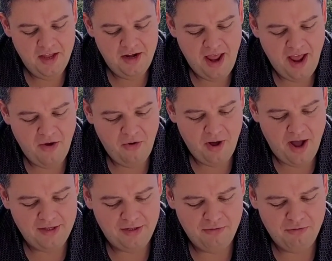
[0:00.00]
Now,
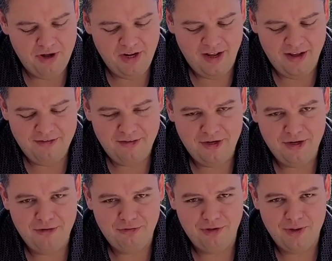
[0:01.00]
I didn't realize it
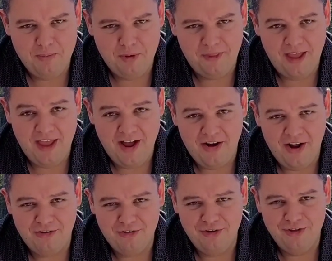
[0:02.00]
initially, but they are
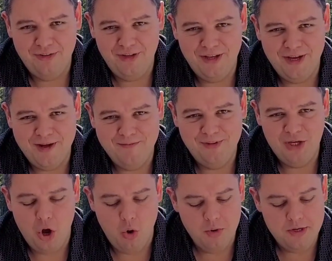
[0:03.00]
actually
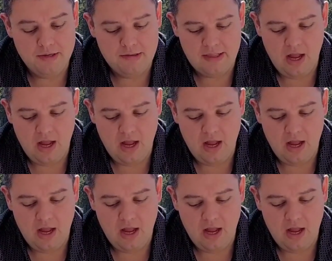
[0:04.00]
the owners.